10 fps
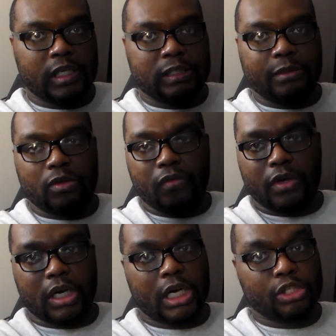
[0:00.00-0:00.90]
It's been
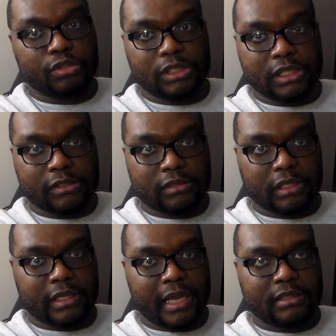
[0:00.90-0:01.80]
over 100 years,
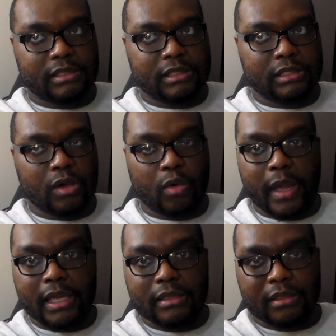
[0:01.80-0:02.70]
then
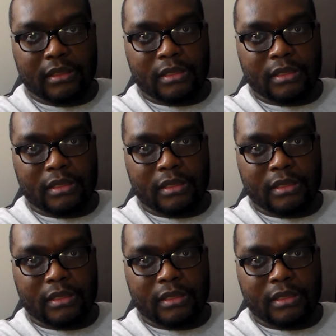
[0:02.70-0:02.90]
1908.